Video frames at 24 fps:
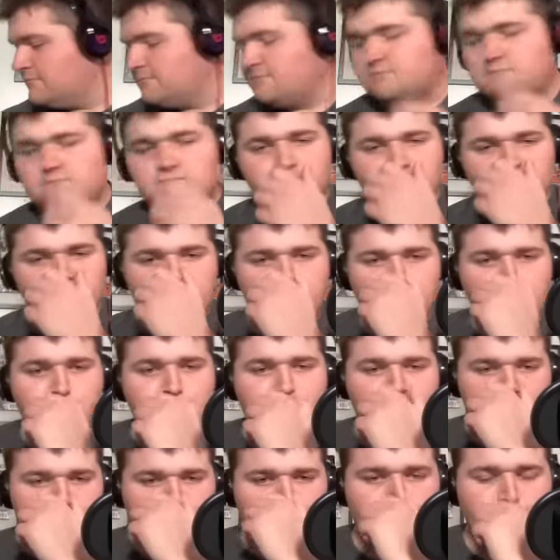
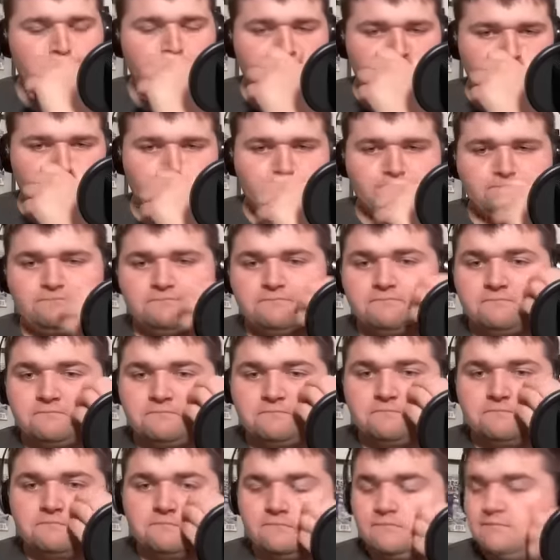
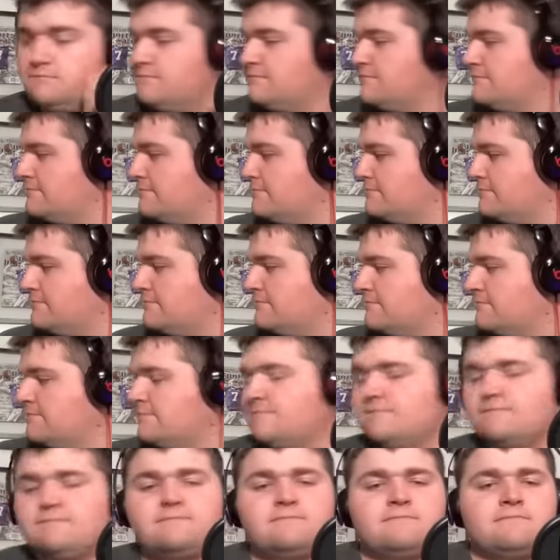
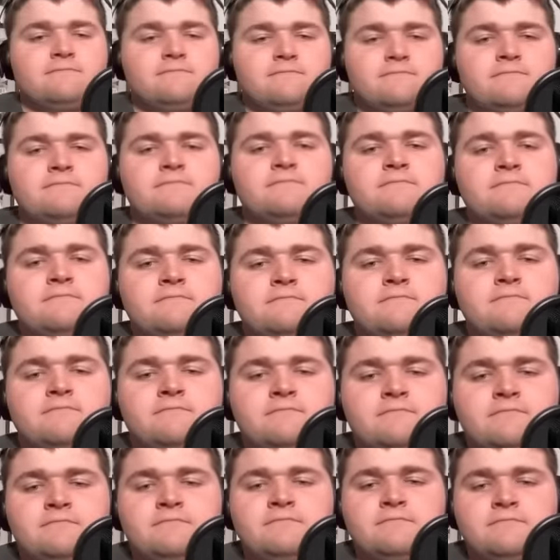
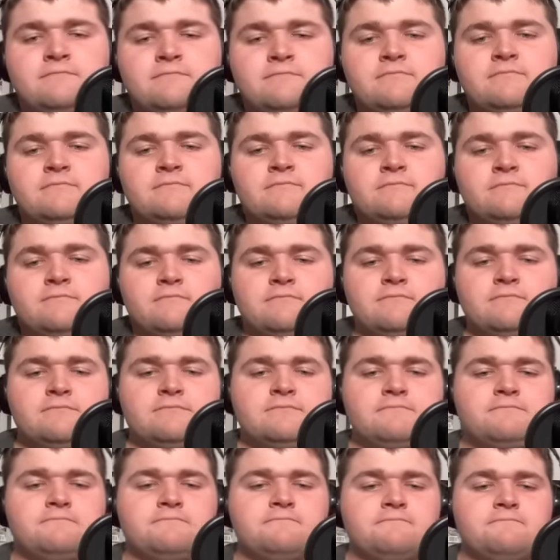
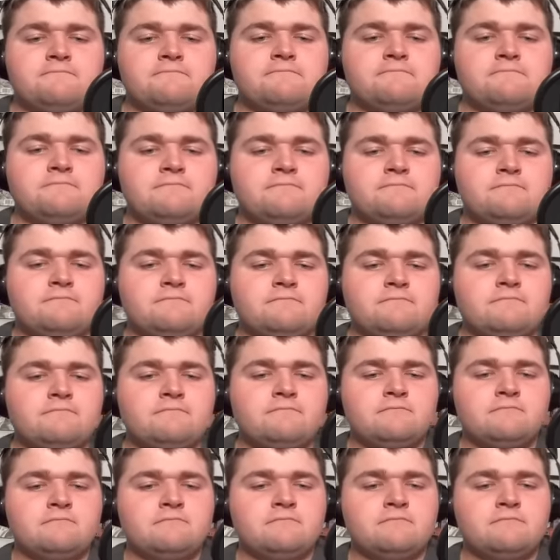
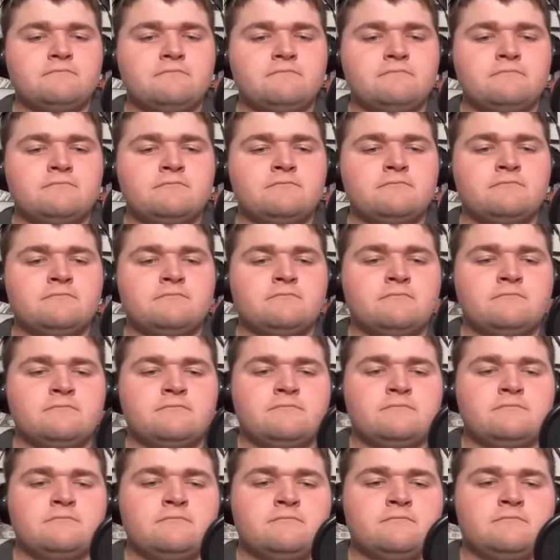
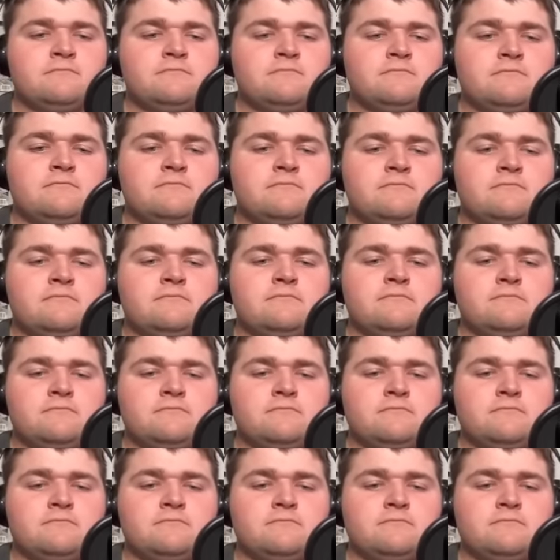(silent)